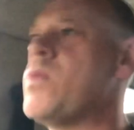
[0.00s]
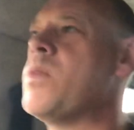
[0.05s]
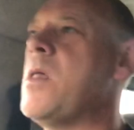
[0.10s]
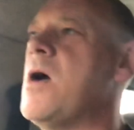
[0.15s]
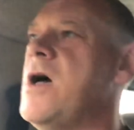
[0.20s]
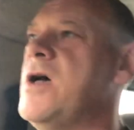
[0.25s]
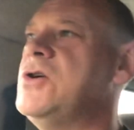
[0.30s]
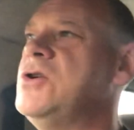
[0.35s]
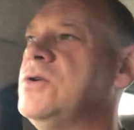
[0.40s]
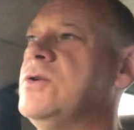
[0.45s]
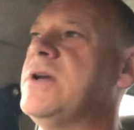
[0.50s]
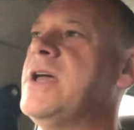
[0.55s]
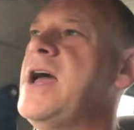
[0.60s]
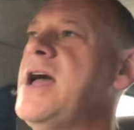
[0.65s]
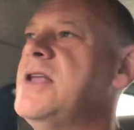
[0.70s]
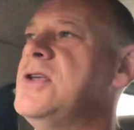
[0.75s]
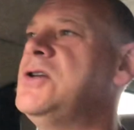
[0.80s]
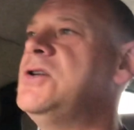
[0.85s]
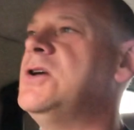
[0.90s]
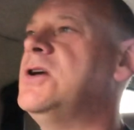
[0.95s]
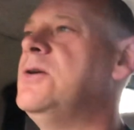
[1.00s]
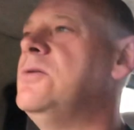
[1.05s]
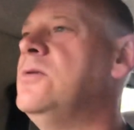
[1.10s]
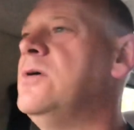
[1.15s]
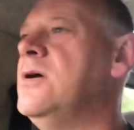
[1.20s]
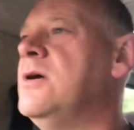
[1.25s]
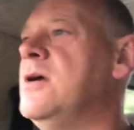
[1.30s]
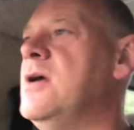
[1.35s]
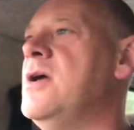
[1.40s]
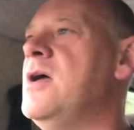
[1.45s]
I shall catch you
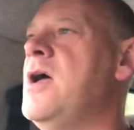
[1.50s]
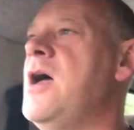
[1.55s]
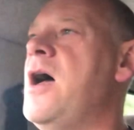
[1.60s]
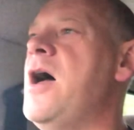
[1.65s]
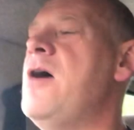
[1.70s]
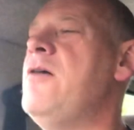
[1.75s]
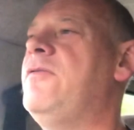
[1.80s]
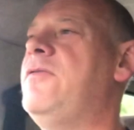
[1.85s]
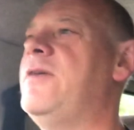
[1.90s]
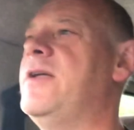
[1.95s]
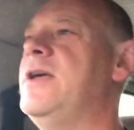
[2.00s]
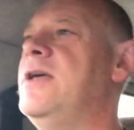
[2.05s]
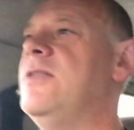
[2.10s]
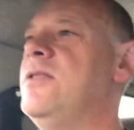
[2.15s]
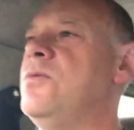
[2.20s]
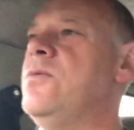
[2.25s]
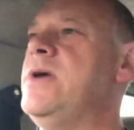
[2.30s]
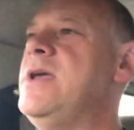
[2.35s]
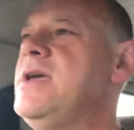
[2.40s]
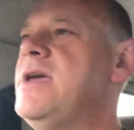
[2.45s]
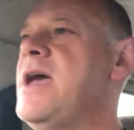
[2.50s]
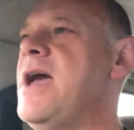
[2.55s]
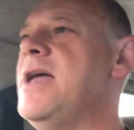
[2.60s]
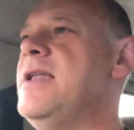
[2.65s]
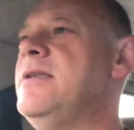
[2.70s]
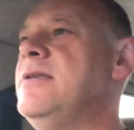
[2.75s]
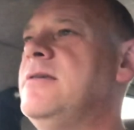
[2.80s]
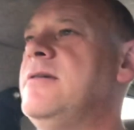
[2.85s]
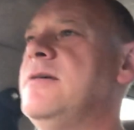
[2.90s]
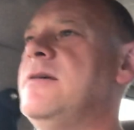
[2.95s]
hopefully at the
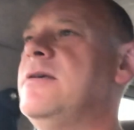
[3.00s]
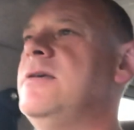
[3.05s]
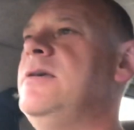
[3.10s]
weekend.